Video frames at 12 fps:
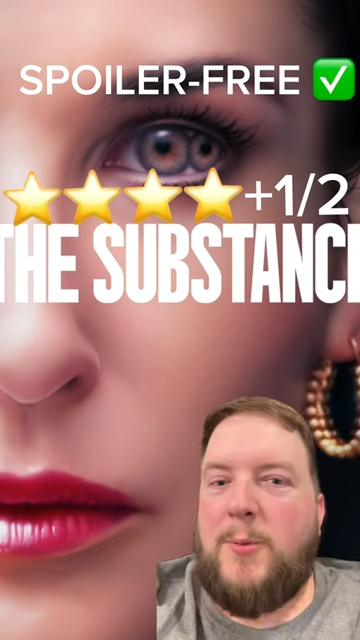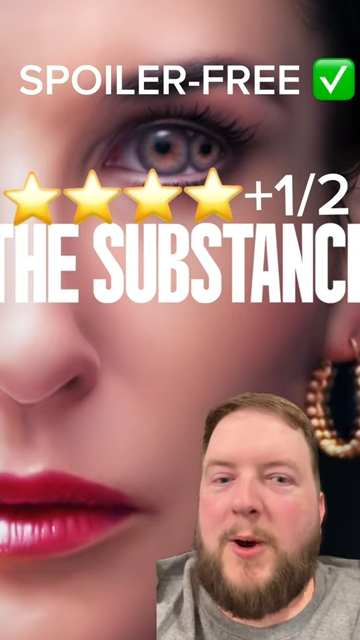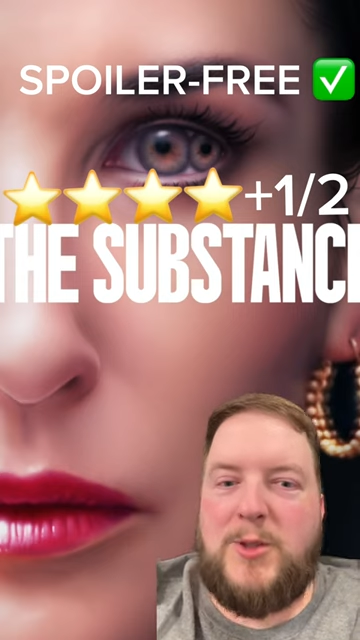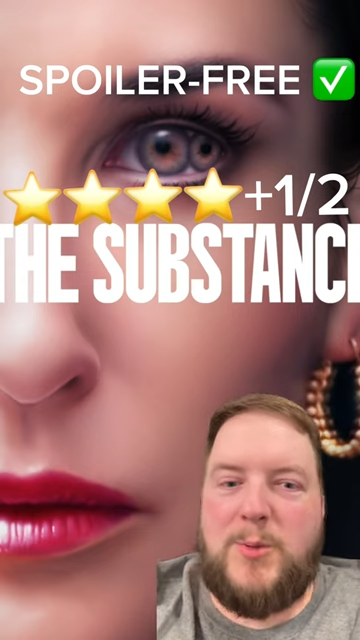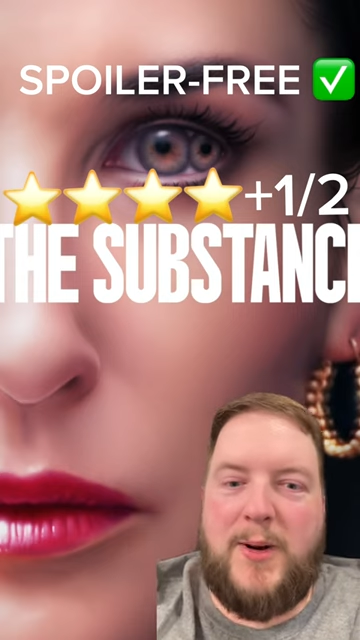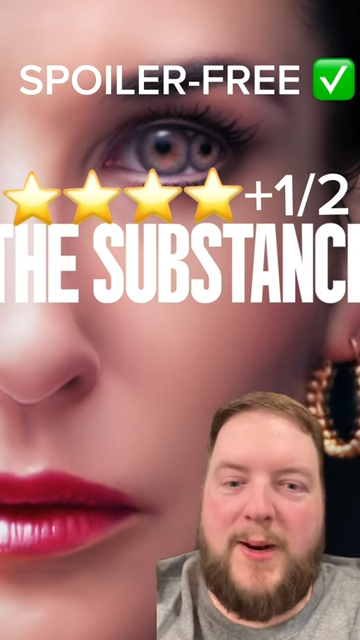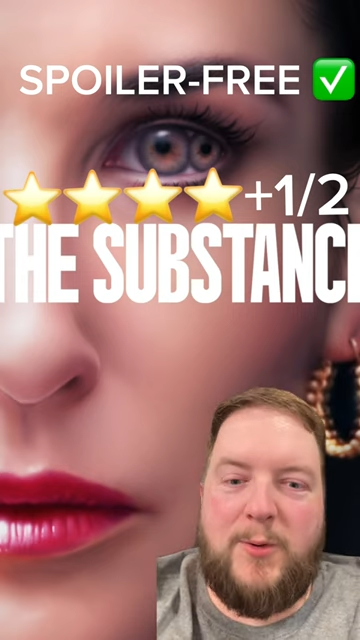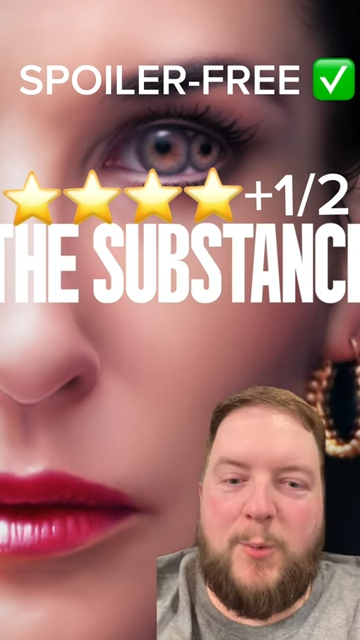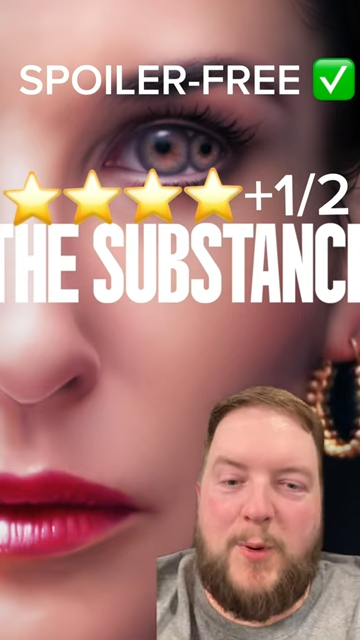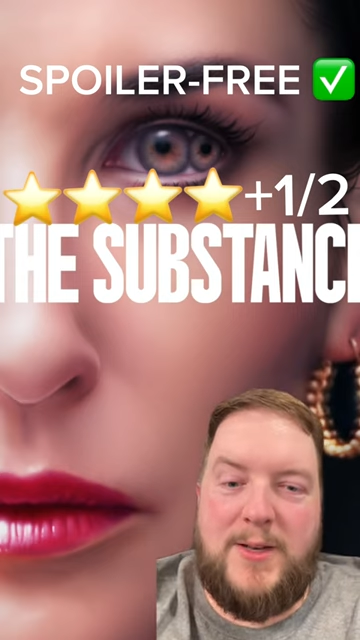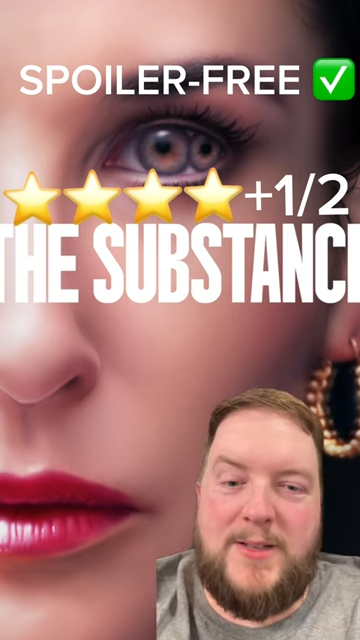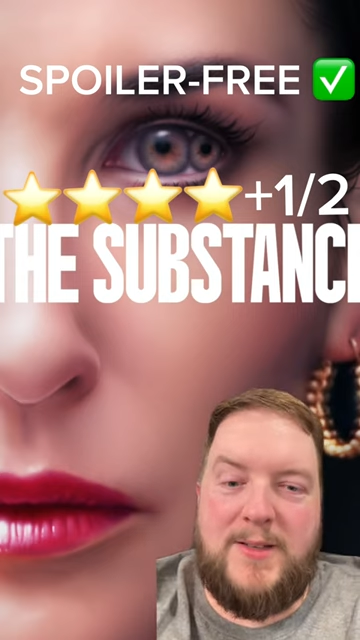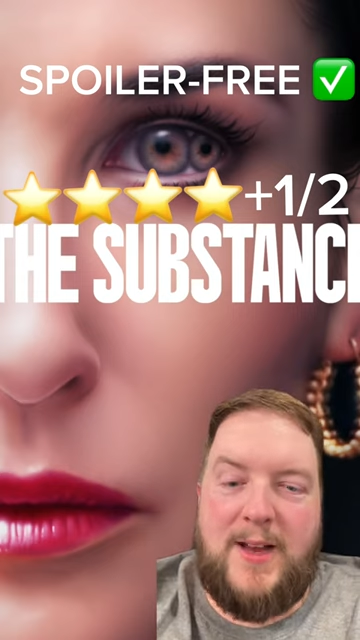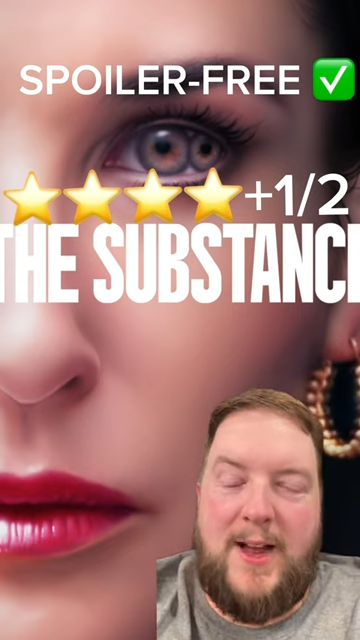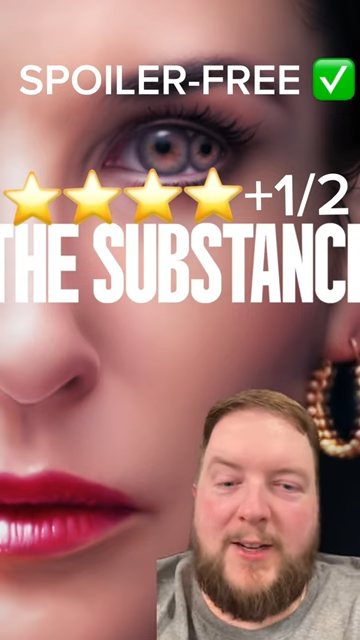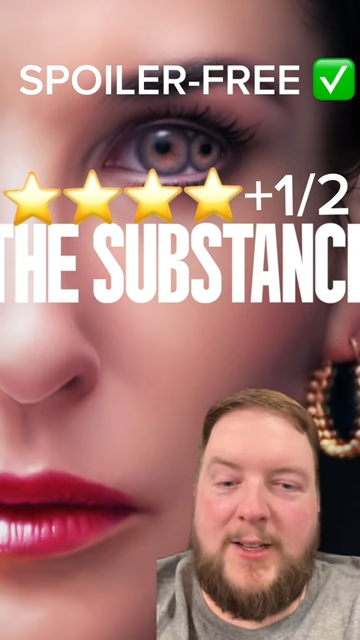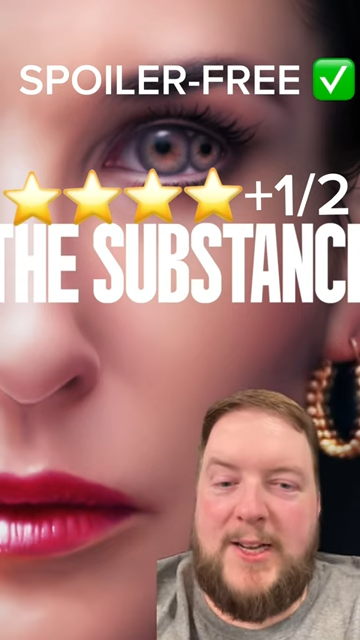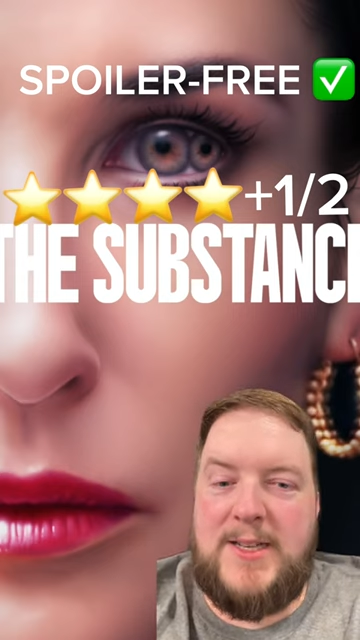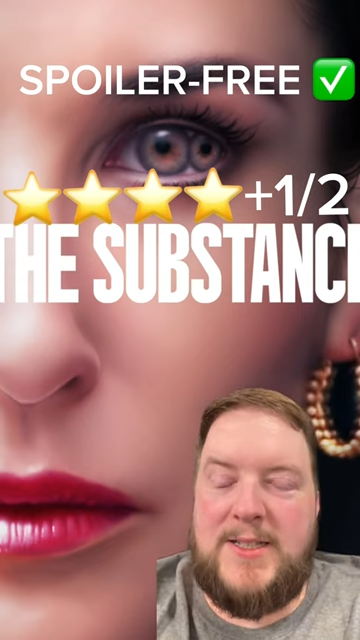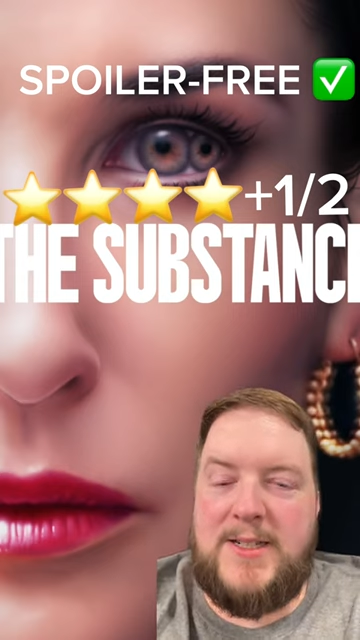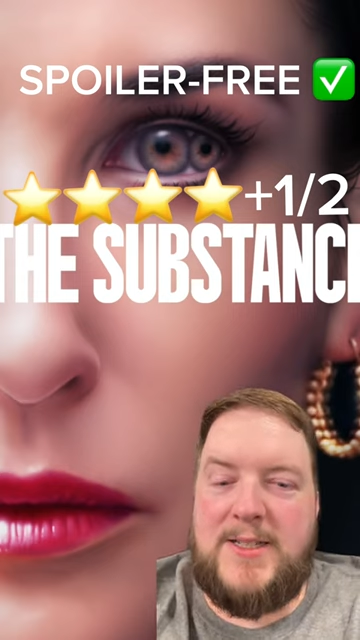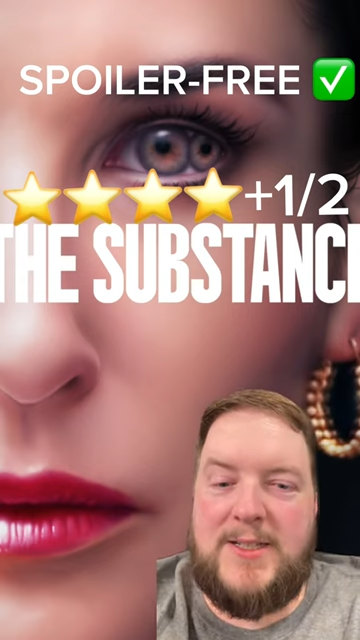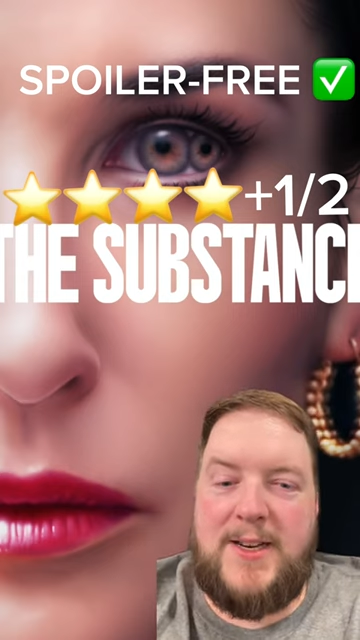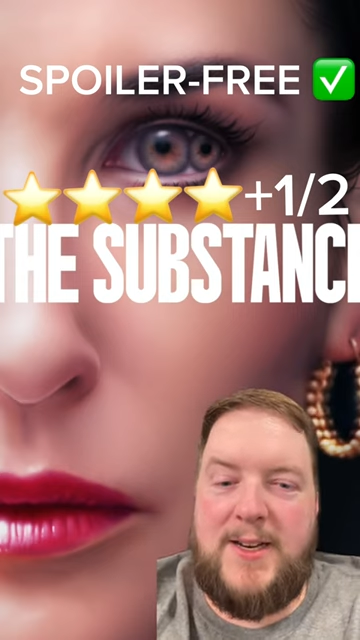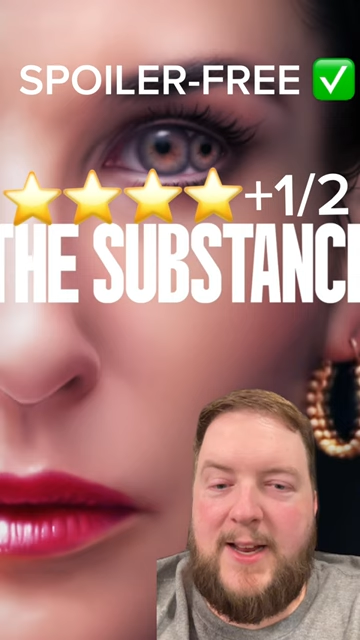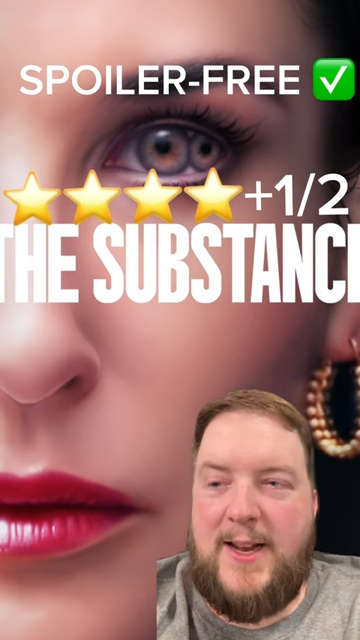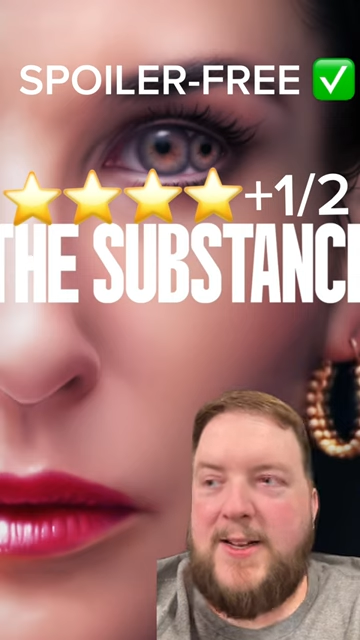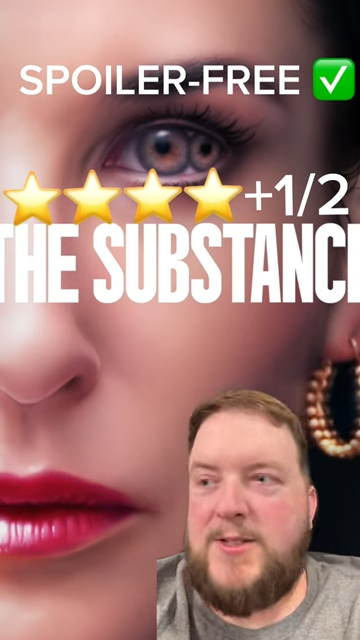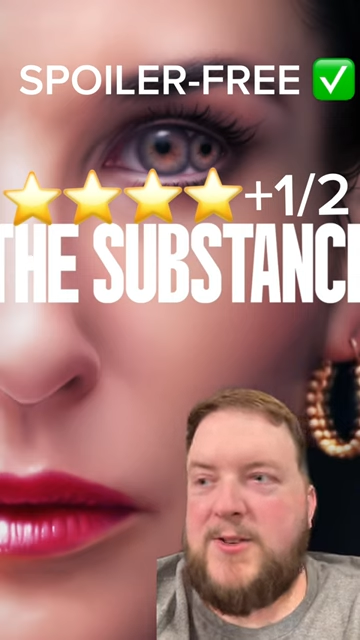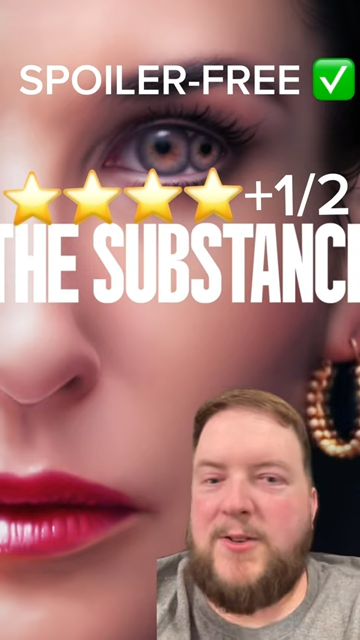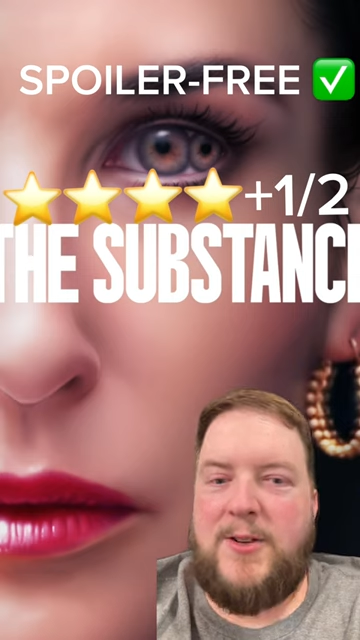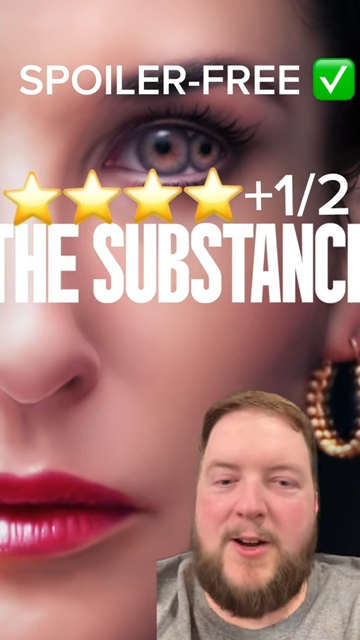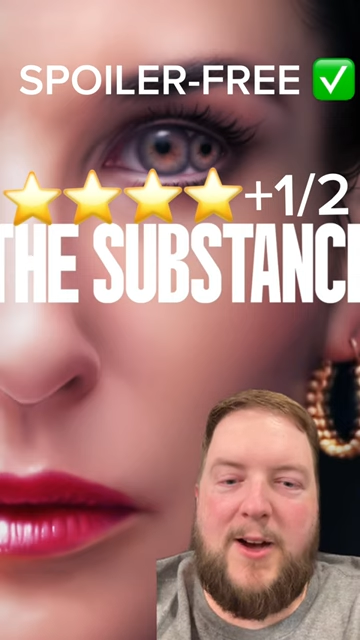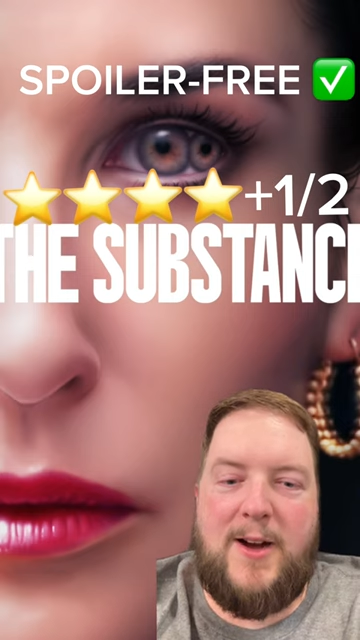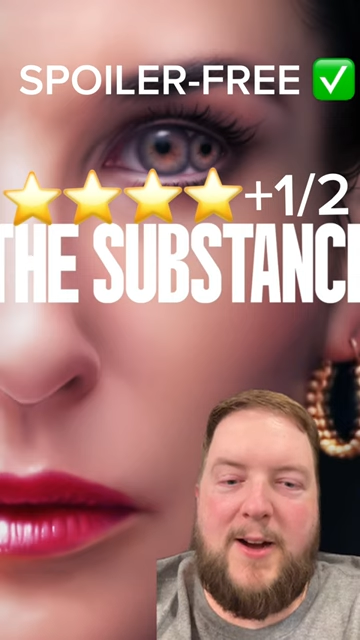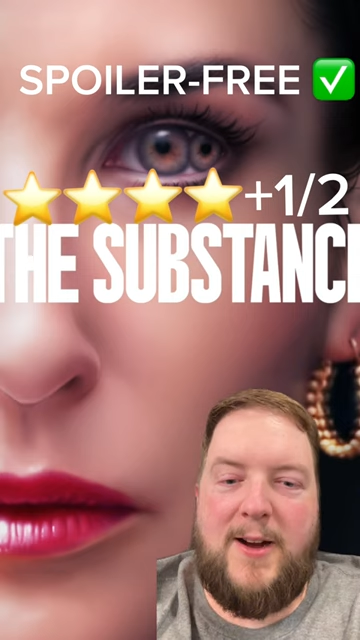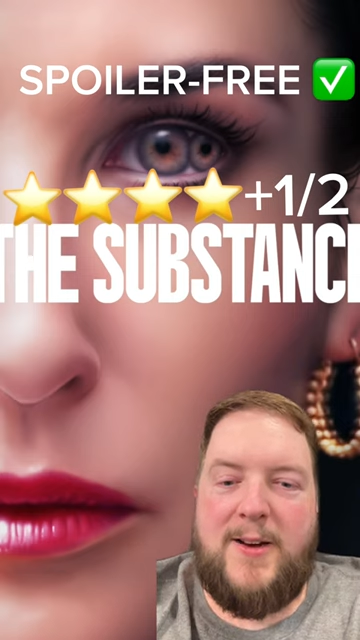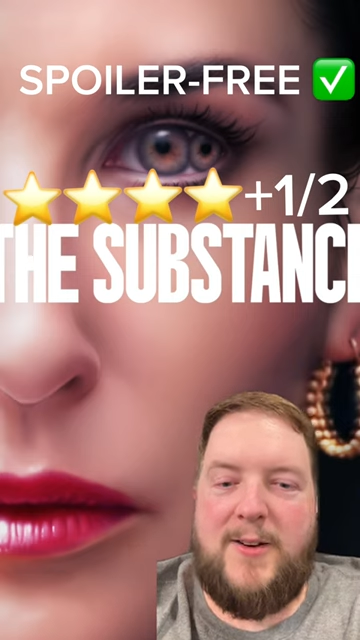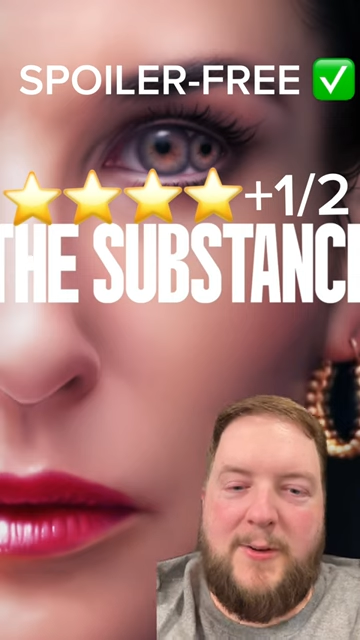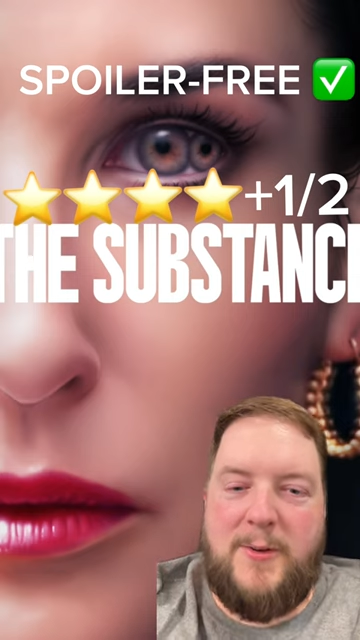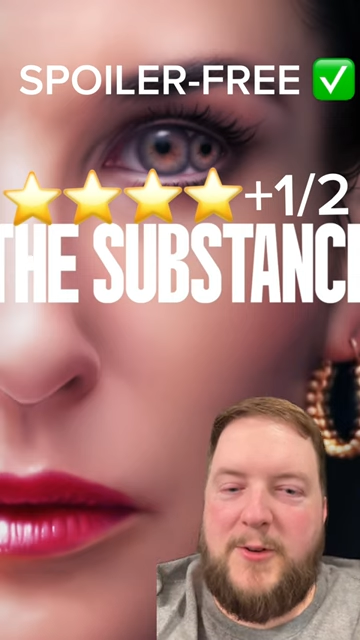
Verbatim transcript: watch whatever one accolades at Sundance or Cannes or